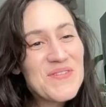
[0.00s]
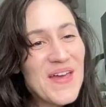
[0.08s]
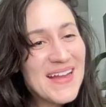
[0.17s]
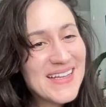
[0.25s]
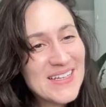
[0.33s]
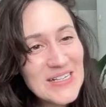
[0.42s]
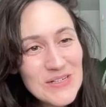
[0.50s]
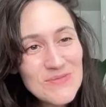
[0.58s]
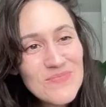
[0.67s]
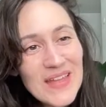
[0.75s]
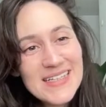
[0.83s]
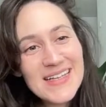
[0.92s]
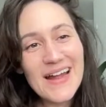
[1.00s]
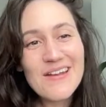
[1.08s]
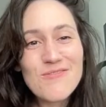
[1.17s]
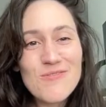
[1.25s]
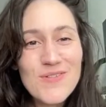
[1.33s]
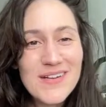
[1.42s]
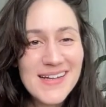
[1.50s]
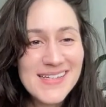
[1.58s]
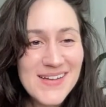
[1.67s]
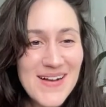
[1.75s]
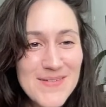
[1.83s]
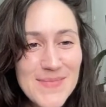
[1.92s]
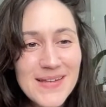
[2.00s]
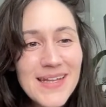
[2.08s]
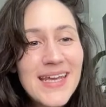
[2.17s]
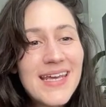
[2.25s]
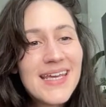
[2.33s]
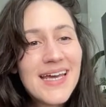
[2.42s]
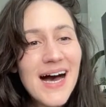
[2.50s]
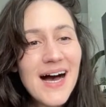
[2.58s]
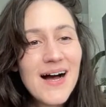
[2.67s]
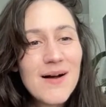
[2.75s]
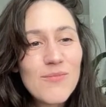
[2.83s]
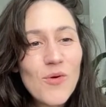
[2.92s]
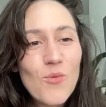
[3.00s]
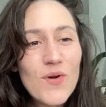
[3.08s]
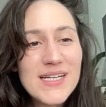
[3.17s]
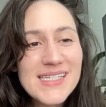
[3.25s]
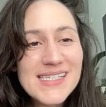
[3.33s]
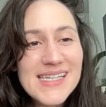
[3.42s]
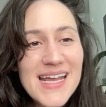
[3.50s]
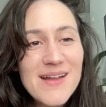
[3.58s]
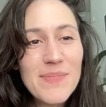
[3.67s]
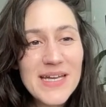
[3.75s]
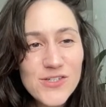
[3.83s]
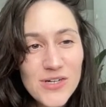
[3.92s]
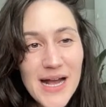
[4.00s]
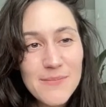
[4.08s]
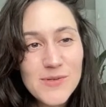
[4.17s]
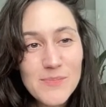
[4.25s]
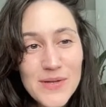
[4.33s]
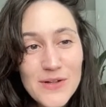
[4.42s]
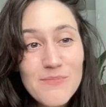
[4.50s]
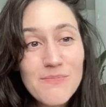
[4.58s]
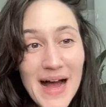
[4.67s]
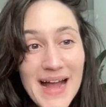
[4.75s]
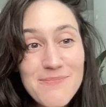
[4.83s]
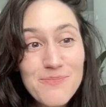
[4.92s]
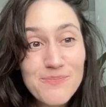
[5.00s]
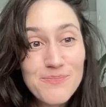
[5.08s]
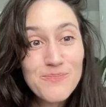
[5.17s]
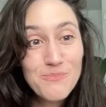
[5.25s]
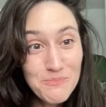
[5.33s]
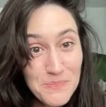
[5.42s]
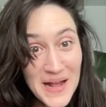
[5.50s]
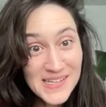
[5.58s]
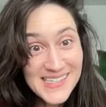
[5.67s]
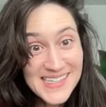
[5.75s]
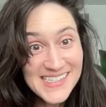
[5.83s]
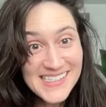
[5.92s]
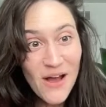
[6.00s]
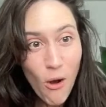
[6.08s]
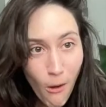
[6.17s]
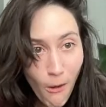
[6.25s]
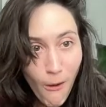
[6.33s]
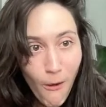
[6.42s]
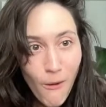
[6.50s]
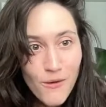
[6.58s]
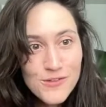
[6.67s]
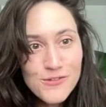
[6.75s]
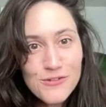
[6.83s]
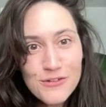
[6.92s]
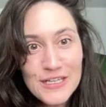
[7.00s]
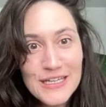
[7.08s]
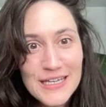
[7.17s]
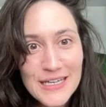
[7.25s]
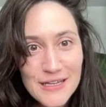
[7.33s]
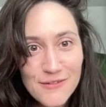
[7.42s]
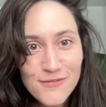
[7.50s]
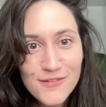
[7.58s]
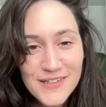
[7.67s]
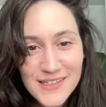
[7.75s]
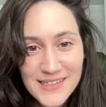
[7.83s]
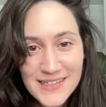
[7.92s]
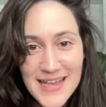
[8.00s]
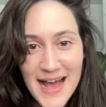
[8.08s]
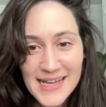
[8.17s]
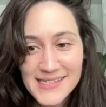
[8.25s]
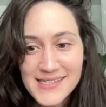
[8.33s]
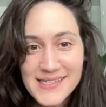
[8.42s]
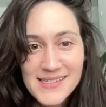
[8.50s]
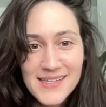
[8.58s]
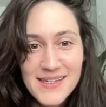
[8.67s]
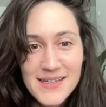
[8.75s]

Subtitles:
Thank you. That's kind of you. What a nice comment. Wooden stake pit traps built by peasants. Oh, Steve. Yes.